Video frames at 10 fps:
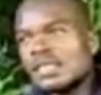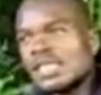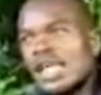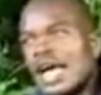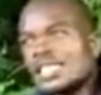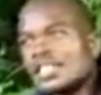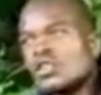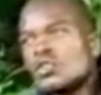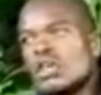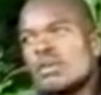The last
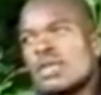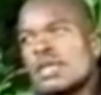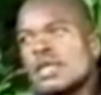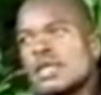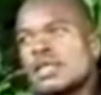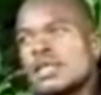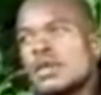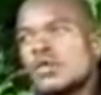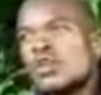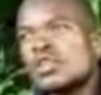news I'm here,
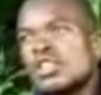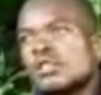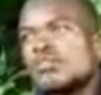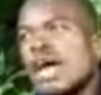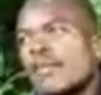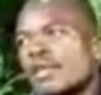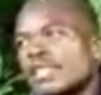it's bad,